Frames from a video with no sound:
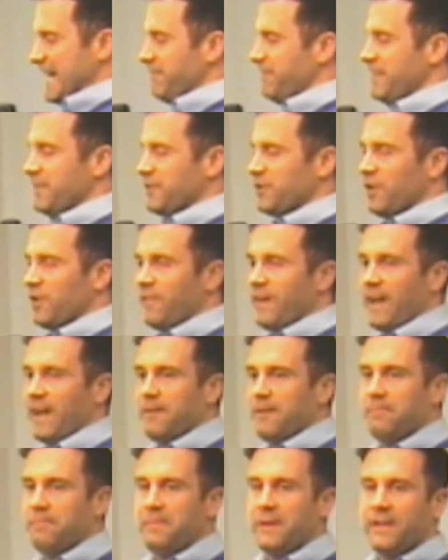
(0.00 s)
everything's all
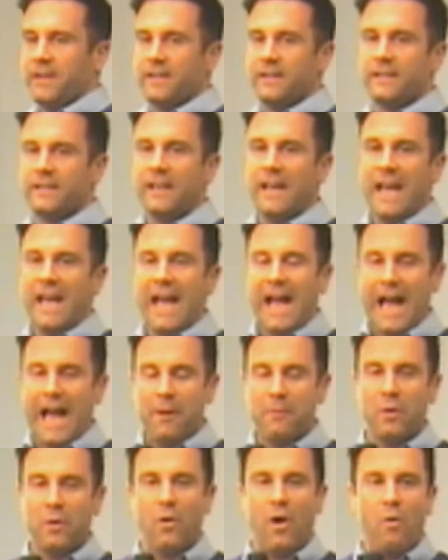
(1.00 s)
right because
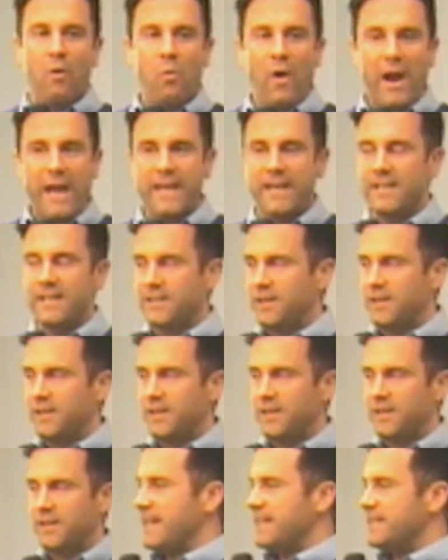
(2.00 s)
I want to awaken to
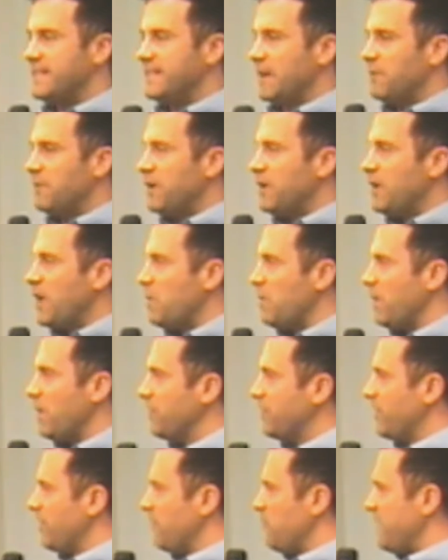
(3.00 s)
my identity. I want to know
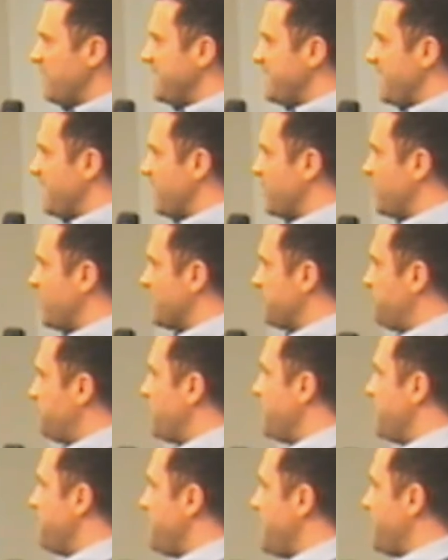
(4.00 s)
what, what is it that God's
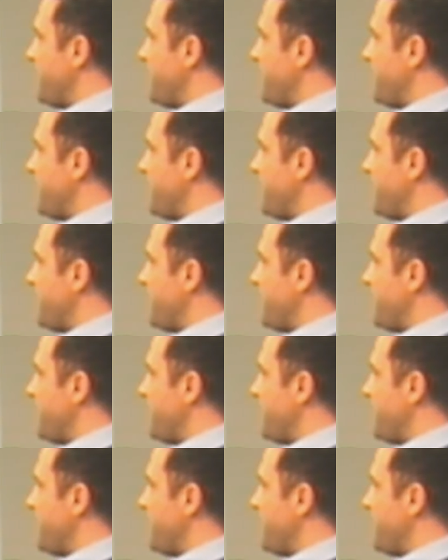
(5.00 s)
put in